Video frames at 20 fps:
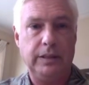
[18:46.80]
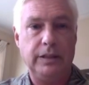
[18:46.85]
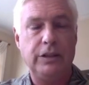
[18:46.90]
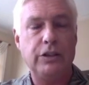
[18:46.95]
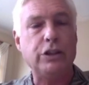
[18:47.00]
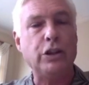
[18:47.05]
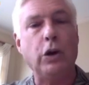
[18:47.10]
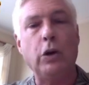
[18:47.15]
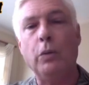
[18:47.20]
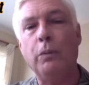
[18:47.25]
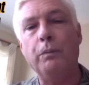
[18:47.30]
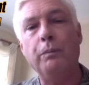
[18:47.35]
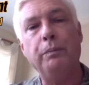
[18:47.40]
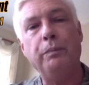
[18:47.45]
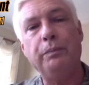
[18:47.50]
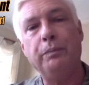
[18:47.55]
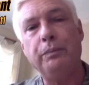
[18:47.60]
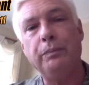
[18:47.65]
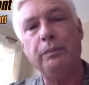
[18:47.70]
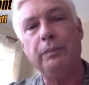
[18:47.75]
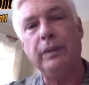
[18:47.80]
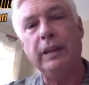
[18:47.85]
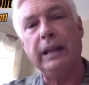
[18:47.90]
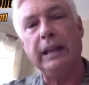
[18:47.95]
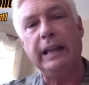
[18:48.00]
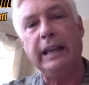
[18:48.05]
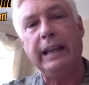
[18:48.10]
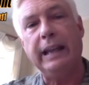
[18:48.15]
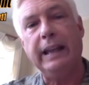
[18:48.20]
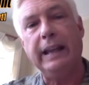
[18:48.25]
So
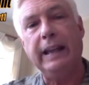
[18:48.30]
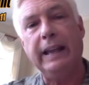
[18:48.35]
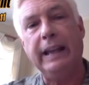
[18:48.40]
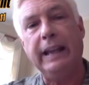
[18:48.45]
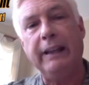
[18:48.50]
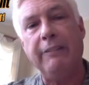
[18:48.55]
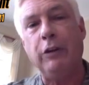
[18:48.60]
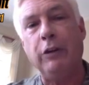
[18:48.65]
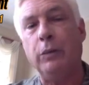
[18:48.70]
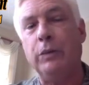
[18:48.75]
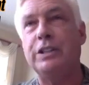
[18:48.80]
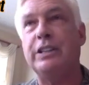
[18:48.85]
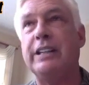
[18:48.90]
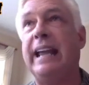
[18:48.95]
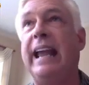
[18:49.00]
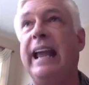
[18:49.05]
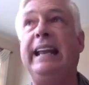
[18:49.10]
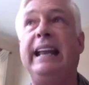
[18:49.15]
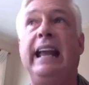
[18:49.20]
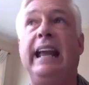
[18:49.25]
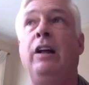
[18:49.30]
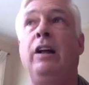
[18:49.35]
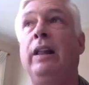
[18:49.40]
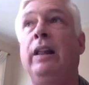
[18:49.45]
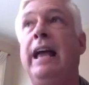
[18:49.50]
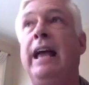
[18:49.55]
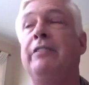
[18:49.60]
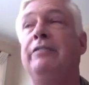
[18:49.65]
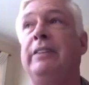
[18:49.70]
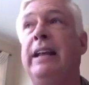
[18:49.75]
if it was
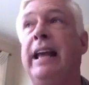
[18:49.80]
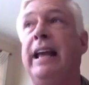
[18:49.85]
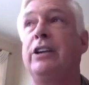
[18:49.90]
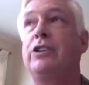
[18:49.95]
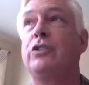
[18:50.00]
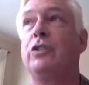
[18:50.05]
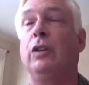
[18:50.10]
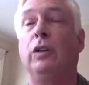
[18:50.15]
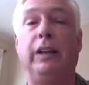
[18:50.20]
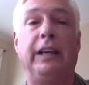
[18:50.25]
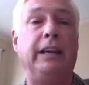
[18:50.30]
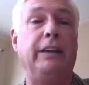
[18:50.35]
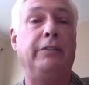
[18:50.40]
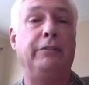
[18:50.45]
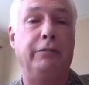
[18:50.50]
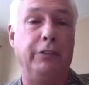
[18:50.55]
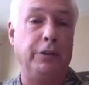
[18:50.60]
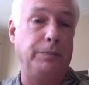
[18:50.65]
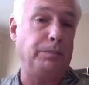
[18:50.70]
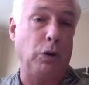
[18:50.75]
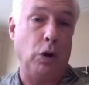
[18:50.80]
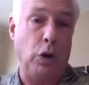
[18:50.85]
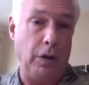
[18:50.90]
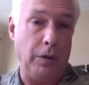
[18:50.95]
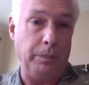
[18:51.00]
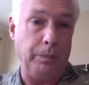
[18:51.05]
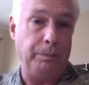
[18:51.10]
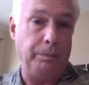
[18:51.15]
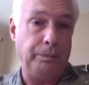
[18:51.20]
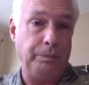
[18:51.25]
NLF, National League Football,